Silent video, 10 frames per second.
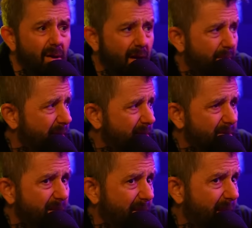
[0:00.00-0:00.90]
And I'm like,
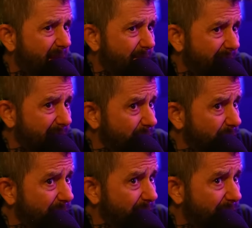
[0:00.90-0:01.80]
there's a lot of bands that
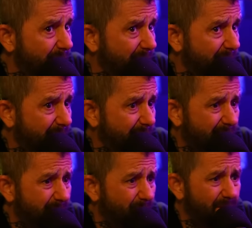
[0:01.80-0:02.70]
really want to be on Headbangers Ball,